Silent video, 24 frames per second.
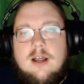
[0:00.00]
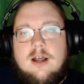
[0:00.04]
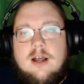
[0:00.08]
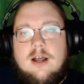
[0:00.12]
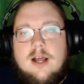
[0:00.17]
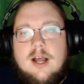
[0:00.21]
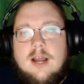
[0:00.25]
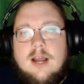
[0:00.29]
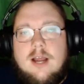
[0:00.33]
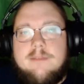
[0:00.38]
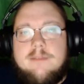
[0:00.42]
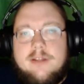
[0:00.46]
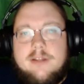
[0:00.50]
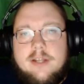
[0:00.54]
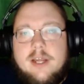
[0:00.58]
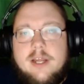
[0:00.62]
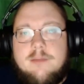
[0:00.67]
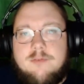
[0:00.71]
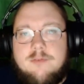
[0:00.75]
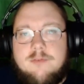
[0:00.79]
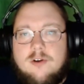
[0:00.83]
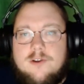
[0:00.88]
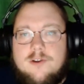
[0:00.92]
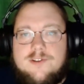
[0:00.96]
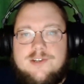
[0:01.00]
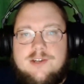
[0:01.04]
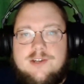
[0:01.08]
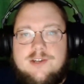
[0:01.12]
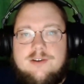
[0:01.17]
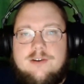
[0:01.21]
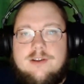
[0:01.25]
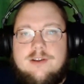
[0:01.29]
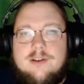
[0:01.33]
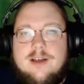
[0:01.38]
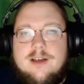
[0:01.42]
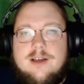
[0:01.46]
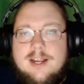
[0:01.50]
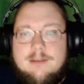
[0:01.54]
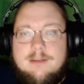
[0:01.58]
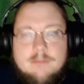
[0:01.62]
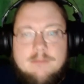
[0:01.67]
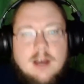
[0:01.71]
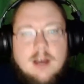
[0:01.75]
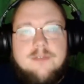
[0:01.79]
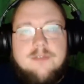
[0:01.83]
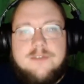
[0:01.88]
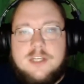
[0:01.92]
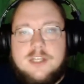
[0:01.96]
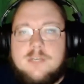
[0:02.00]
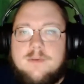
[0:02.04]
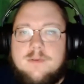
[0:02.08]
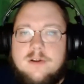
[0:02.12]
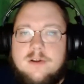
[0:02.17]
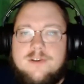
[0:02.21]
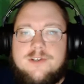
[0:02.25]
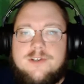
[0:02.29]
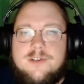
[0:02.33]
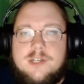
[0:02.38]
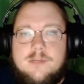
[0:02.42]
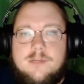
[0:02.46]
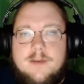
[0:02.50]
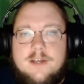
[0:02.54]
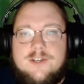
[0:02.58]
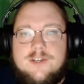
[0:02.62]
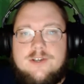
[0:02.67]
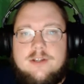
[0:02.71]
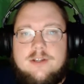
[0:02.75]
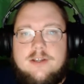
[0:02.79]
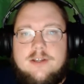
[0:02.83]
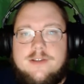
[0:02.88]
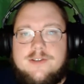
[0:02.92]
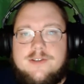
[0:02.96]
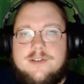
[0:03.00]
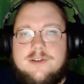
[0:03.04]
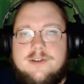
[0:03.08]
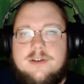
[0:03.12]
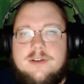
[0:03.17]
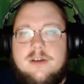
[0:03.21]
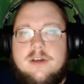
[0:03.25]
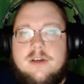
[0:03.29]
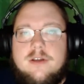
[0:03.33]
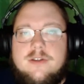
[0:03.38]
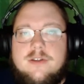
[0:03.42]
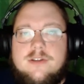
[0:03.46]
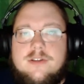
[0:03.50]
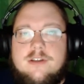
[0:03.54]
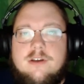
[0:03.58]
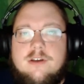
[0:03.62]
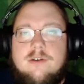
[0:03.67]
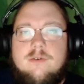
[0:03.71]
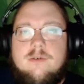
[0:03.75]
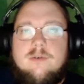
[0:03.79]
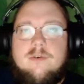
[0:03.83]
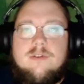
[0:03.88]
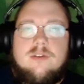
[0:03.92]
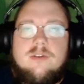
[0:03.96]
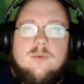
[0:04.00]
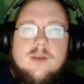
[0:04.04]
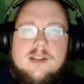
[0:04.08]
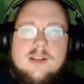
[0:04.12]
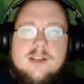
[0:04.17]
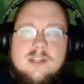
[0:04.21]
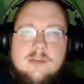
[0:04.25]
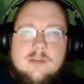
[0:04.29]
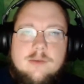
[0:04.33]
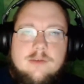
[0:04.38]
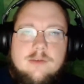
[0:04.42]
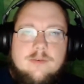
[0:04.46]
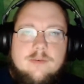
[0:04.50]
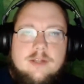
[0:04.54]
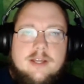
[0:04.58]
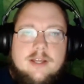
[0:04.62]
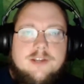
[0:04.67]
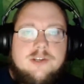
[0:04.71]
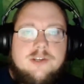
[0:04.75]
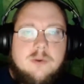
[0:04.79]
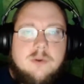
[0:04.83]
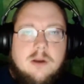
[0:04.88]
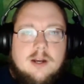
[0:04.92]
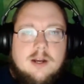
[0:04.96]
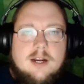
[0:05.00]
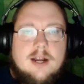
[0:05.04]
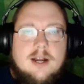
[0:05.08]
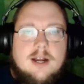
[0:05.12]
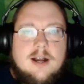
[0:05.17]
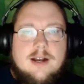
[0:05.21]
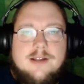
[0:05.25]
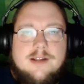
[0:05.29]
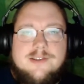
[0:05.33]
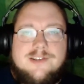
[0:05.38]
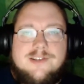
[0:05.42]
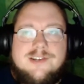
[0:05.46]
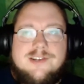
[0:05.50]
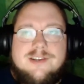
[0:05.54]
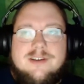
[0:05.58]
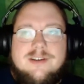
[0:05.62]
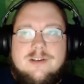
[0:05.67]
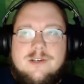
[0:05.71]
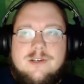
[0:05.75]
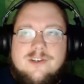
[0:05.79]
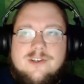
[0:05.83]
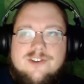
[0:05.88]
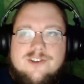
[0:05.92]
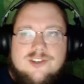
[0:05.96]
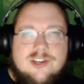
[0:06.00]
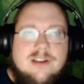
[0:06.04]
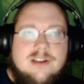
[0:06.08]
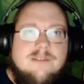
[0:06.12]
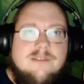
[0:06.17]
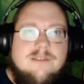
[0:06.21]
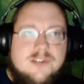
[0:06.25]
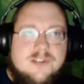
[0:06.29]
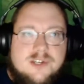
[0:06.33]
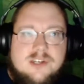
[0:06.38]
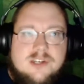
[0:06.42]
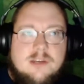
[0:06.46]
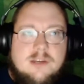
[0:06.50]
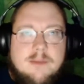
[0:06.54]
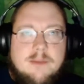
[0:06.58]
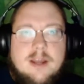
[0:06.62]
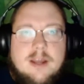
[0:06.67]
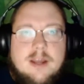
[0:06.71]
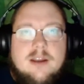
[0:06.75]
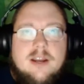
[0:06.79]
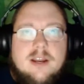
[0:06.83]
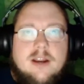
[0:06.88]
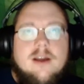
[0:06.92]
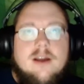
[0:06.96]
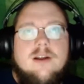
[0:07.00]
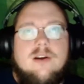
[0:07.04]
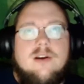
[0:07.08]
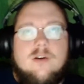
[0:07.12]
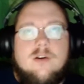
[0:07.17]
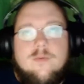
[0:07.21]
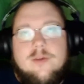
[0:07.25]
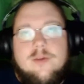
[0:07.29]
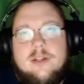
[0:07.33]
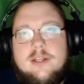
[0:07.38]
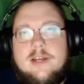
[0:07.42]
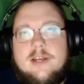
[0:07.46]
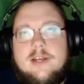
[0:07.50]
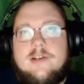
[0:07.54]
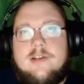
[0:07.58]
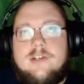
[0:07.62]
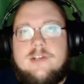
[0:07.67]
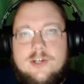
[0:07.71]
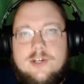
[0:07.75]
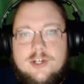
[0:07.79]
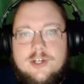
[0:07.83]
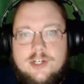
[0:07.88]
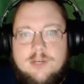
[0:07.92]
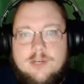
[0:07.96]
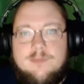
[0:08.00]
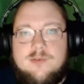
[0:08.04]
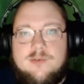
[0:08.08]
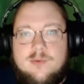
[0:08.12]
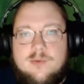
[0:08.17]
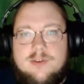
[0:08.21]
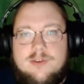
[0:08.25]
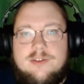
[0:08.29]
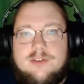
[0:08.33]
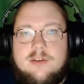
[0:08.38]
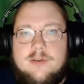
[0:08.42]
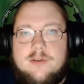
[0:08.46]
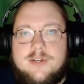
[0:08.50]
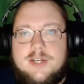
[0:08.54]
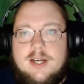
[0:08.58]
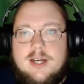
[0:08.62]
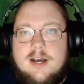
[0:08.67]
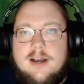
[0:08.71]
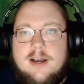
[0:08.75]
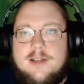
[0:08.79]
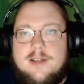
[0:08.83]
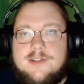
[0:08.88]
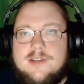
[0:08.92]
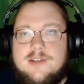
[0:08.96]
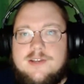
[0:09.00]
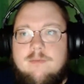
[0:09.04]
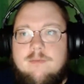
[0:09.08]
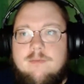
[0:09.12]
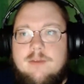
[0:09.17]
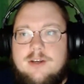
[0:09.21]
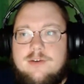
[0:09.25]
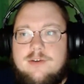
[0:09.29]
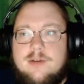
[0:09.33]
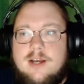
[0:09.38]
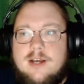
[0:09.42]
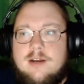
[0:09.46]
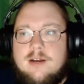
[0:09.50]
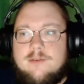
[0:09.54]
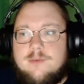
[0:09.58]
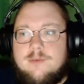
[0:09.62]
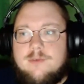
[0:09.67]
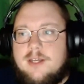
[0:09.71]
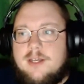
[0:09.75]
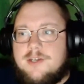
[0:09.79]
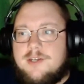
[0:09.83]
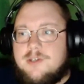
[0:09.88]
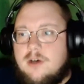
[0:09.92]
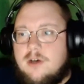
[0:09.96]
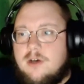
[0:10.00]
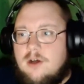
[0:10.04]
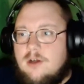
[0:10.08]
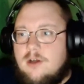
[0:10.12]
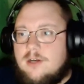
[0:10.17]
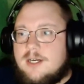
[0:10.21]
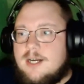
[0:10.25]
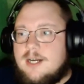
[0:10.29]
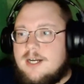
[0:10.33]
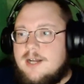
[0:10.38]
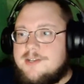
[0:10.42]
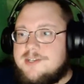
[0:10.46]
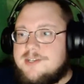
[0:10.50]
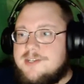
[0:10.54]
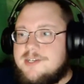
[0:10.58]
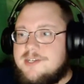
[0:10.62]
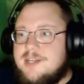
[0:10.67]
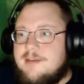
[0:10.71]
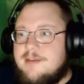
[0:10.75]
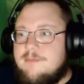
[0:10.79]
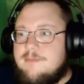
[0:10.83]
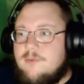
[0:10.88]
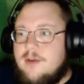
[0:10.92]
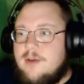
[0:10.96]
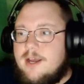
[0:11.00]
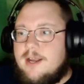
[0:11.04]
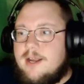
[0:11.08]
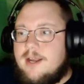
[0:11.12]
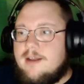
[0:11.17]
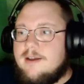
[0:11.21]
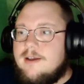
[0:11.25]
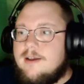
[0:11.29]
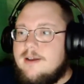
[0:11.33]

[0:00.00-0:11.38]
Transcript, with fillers: I'm the layperson. I am not the spiritual specialist. So the ways that we relate to our gods shifts depending on our relationships with those gods, and we do not relate to all gods the same way.